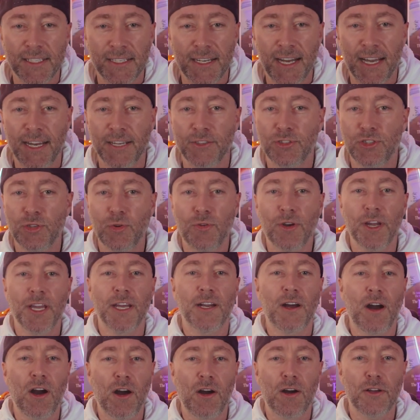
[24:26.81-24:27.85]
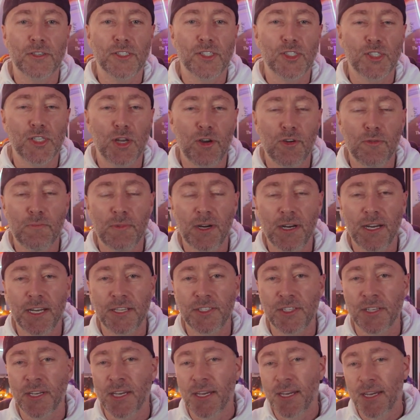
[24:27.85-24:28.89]
And I enjoy it all so
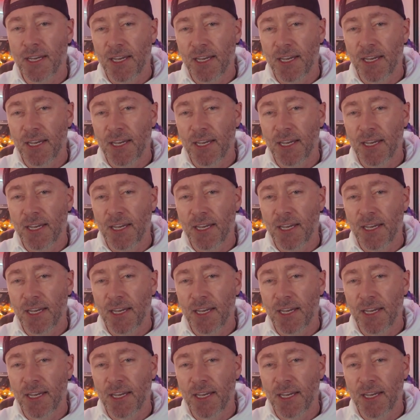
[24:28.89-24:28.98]
much.